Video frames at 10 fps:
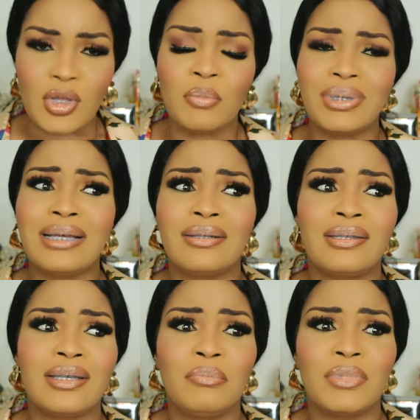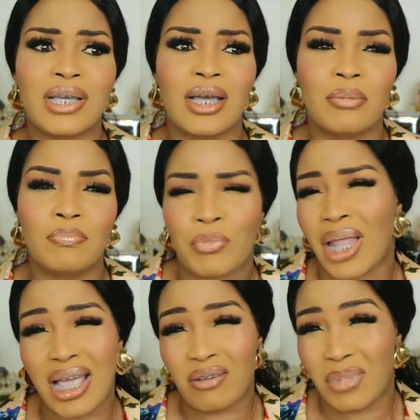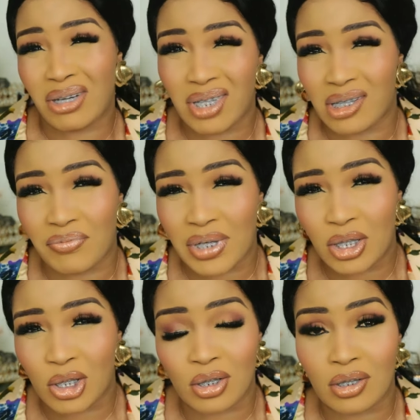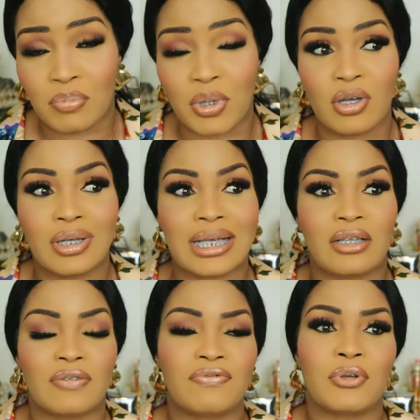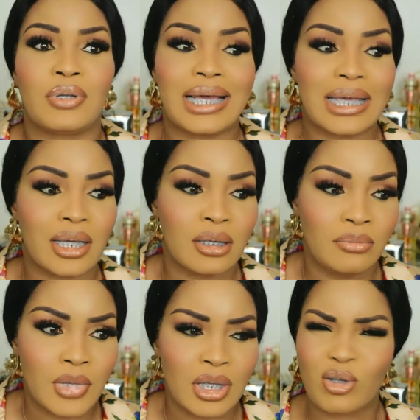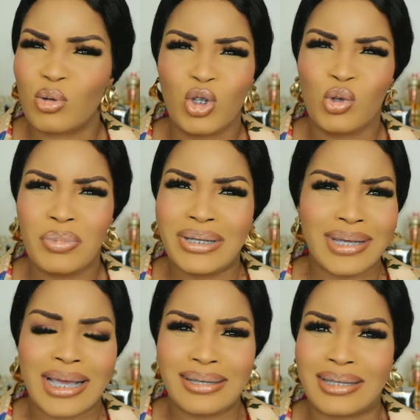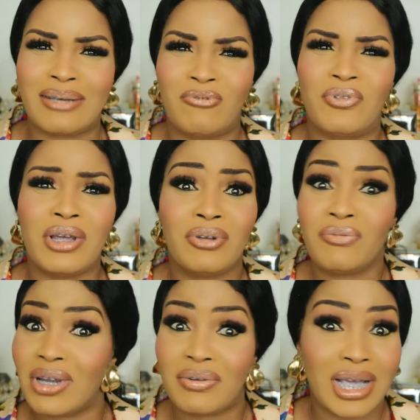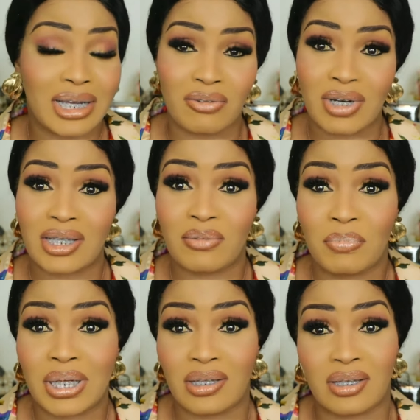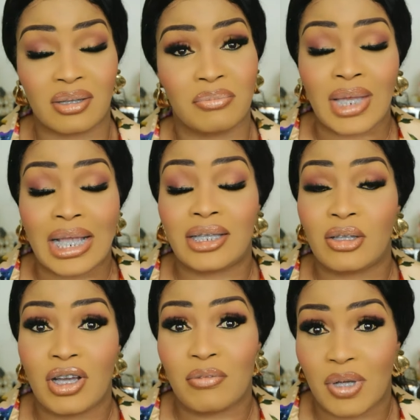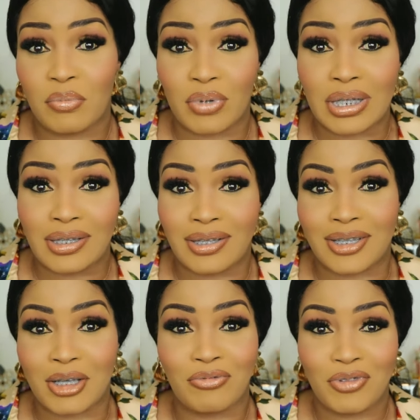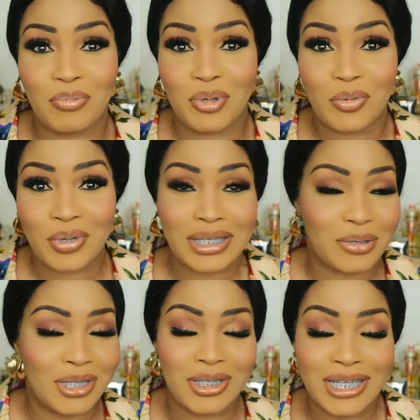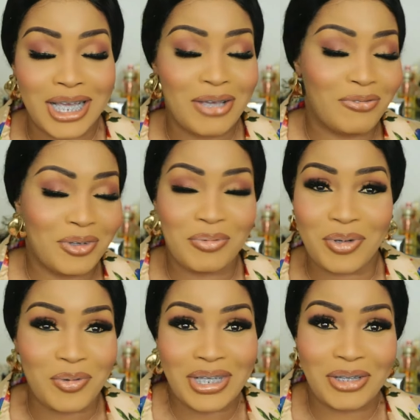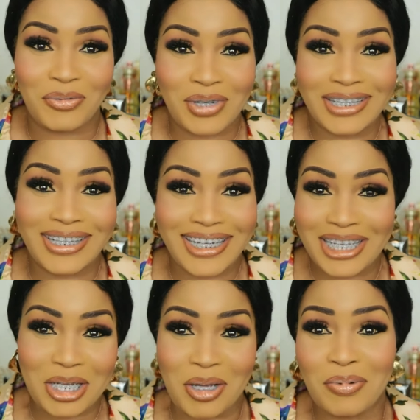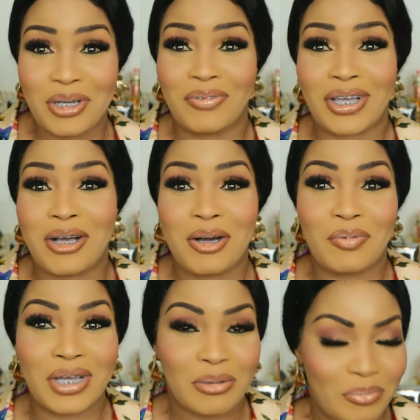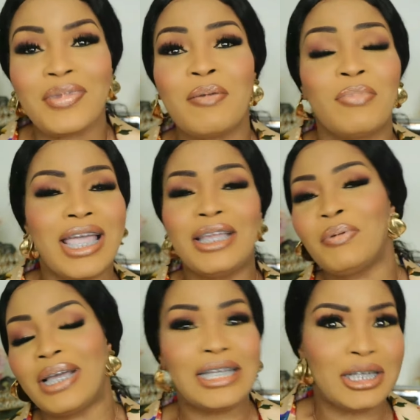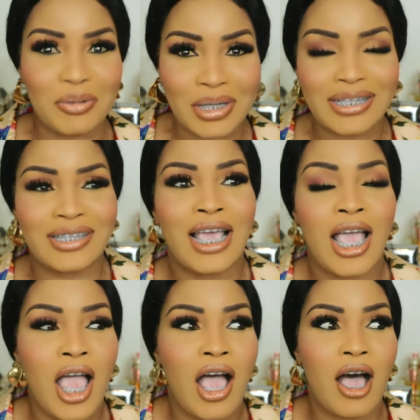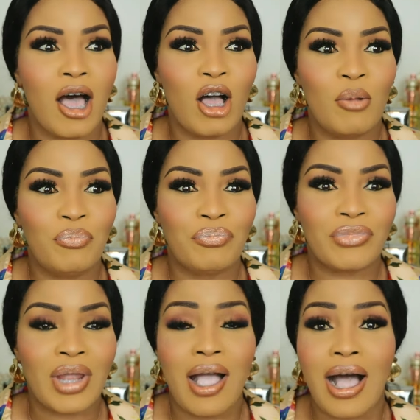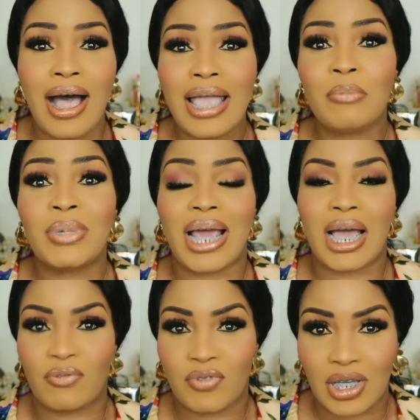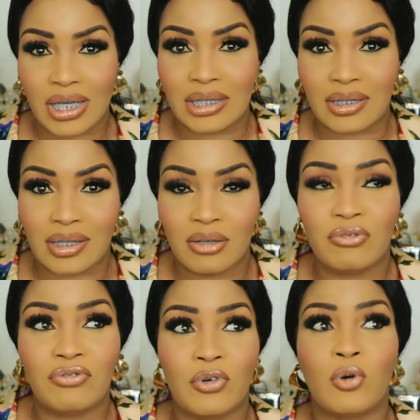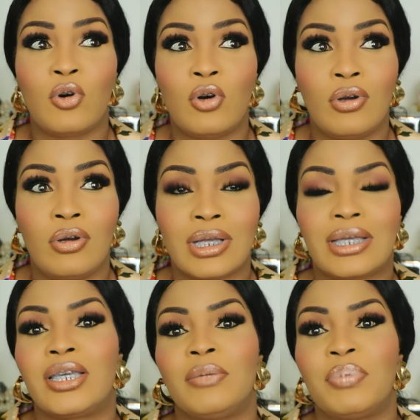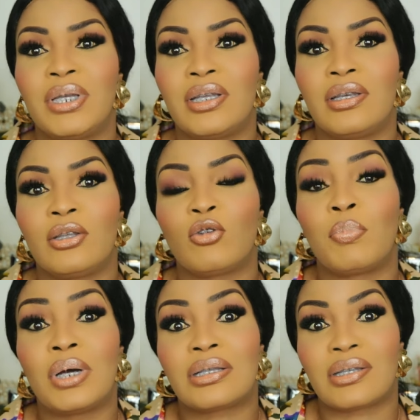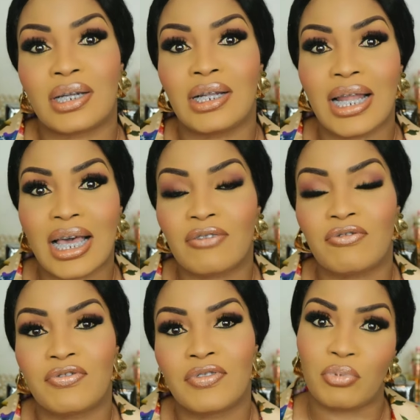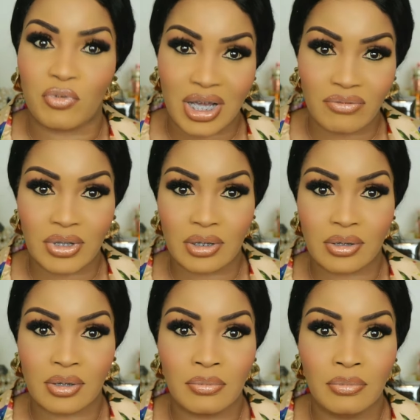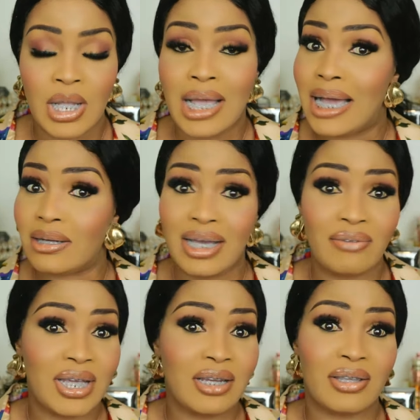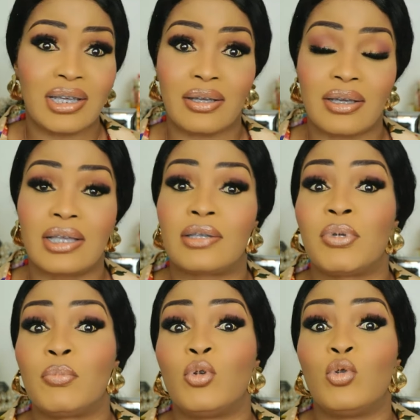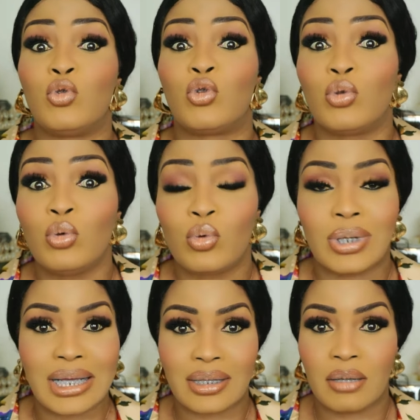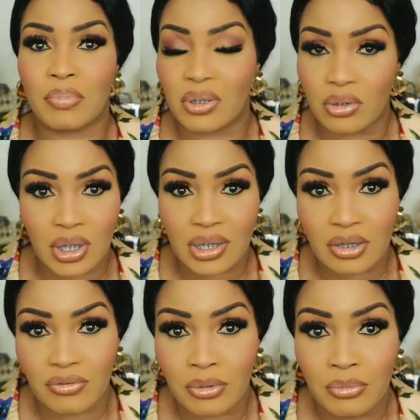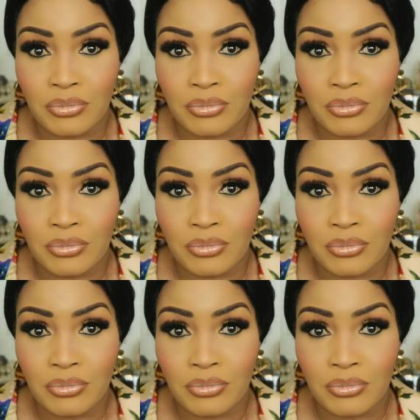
But at the same time, I have my reservations, because I just feel like social media is a very very aggressive place. I still have my braces, a few more weeks a few more weeks friends, and it's coming off. I can't wait. But anyway, I digress. um I am an advocate for keeping your personal life private. I don't have anything against people who do. That's their prerogative.